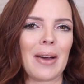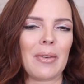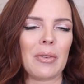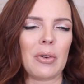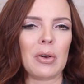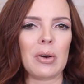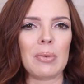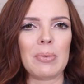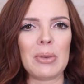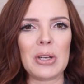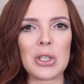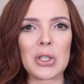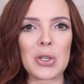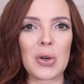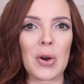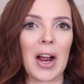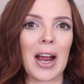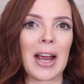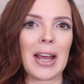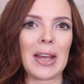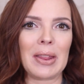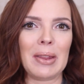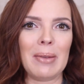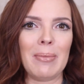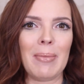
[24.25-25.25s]
I'm going to be
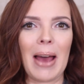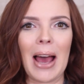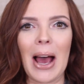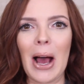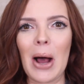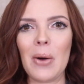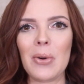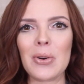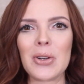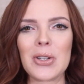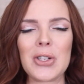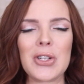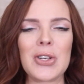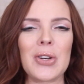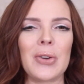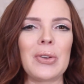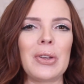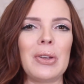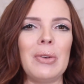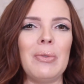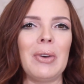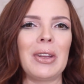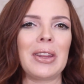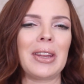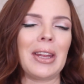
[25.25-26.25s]
trying them out,
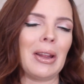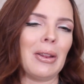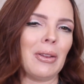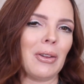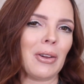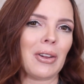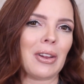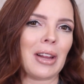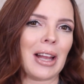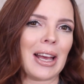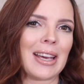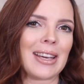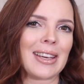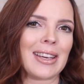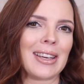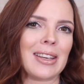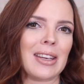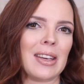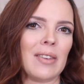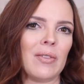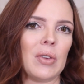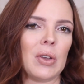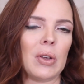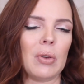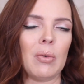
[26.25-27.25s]
showing you what they look like,
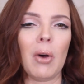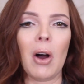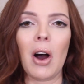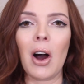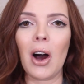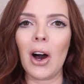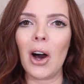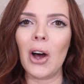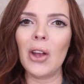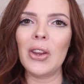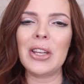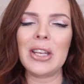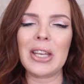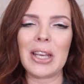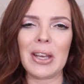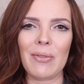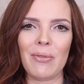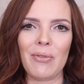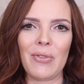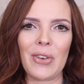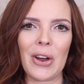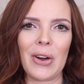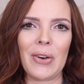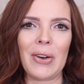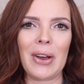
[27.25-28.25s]
and giving you all the
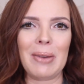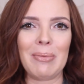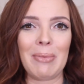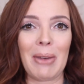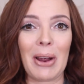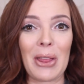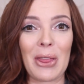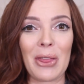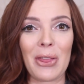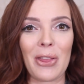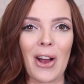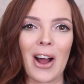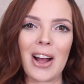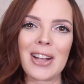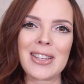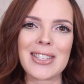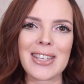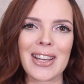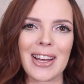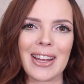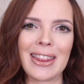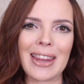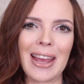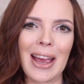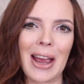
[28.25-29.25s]
info and my
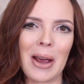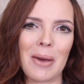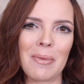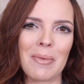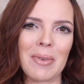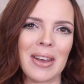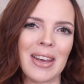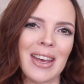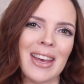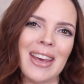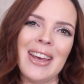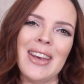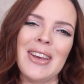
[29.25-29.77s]
thoughts on them.